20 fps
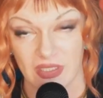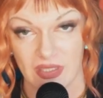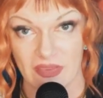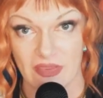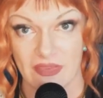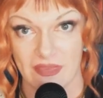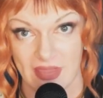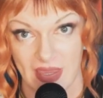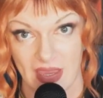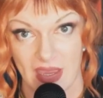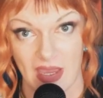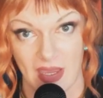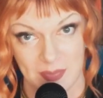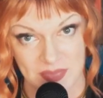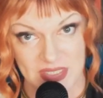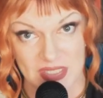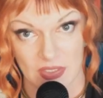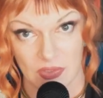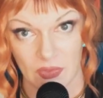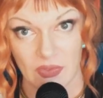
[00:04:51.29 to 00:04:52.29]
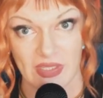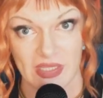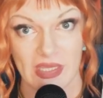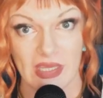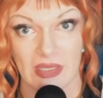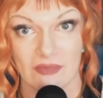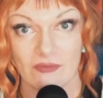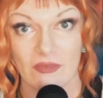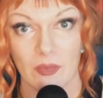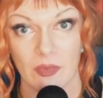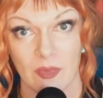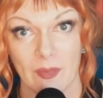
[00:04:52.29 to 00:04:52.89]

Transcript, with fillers: that that absolutely came from the